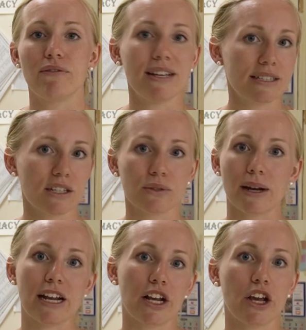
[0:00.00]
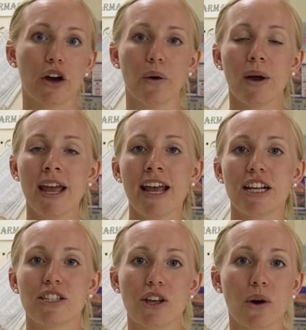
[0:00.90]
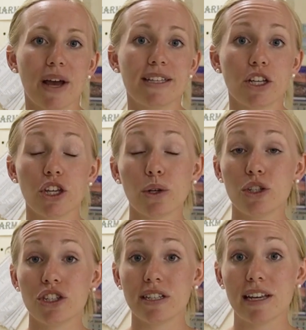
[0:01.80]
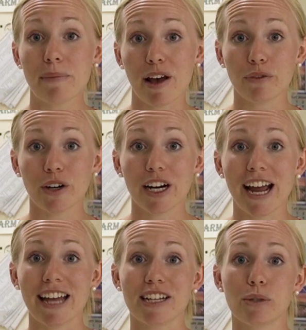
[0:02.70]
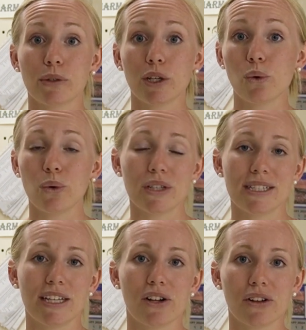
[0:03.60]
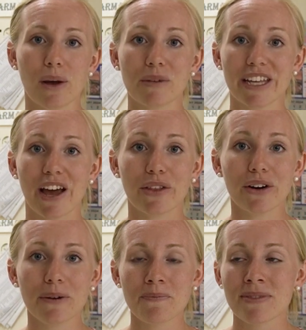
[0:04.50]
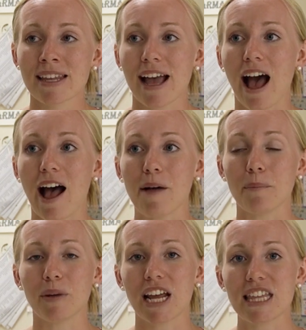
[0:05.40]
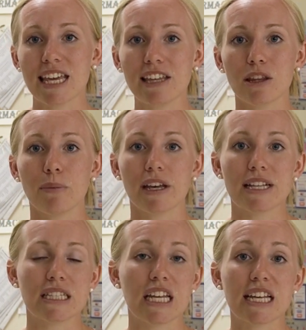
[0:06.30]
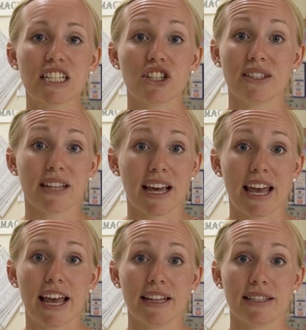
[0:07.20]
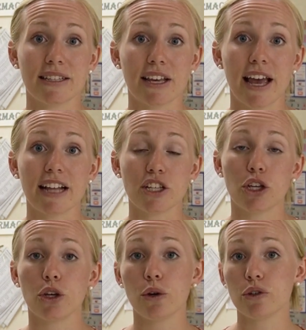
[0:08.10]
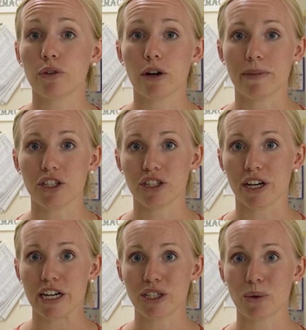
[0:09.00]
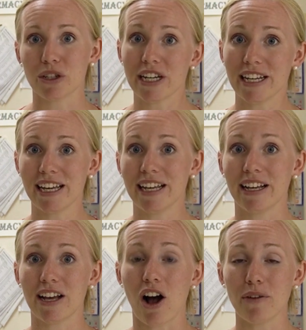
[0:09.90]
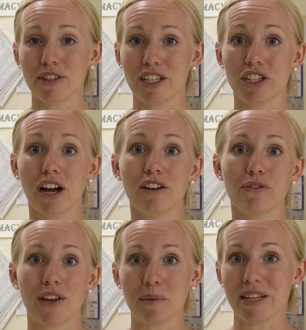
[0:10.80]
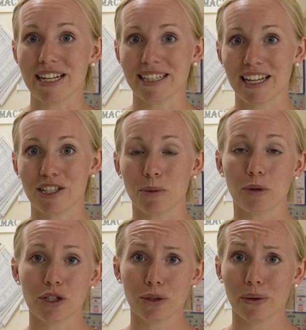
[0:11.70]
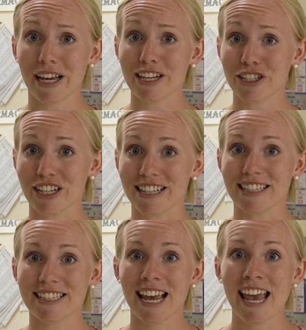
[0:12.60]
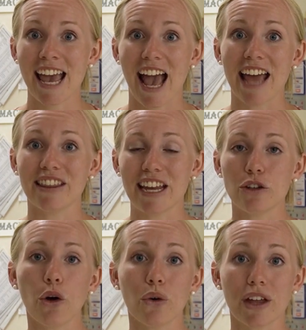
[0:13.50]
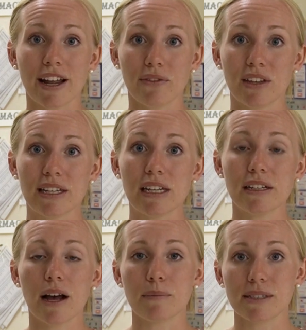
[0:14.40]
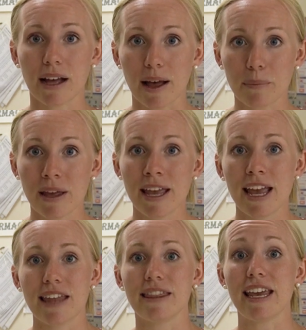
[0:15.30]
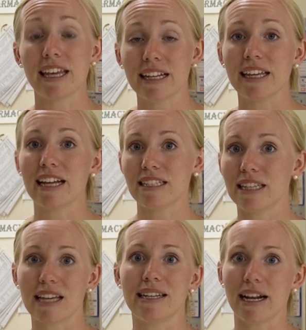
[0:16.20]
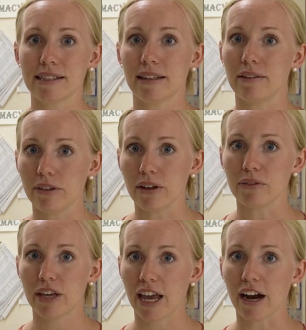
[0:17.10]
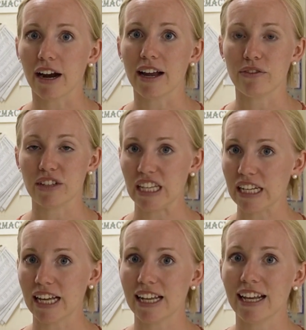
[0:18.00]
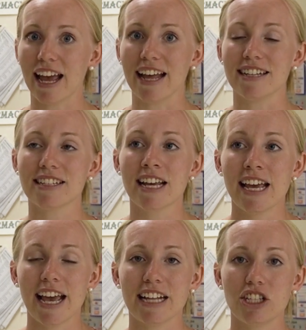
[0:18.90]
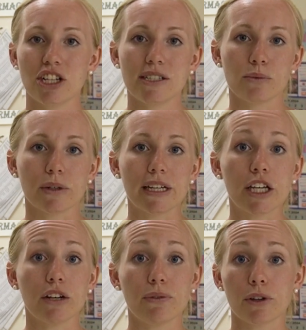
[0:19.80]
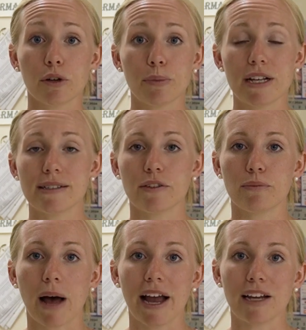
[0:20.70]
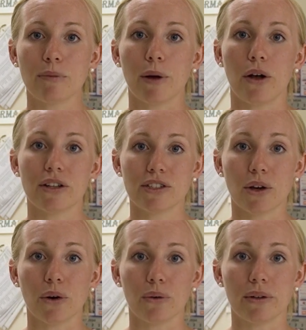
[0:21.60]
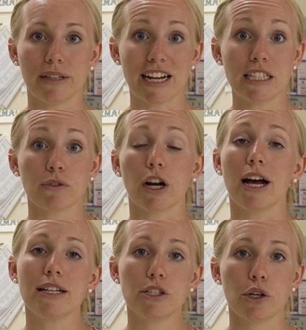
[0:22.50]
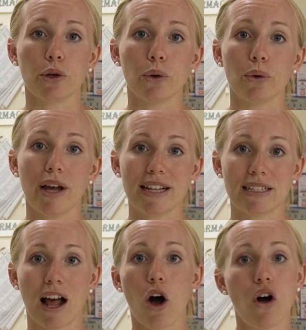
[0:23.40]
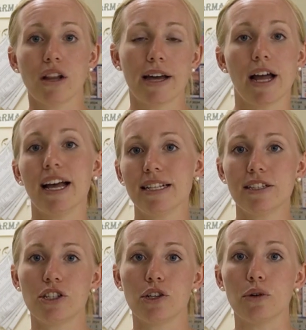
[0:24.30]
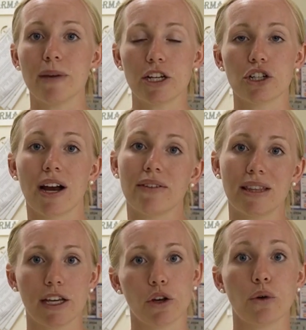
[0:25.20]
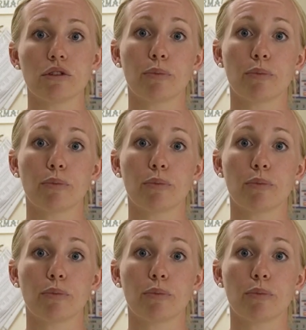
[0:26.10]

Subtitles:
visas ready to go. So it's a huge team effort, and it's really cool to see it all come together. But I think the biggest thing is just that it's huge for our missionaries who are taking often young families into bush locations, and they know that if the need comes up, they can get to that next level of care if needed. And it's just really good for their peace of mind, but also nice for us who it's not all on us to make sure everything goes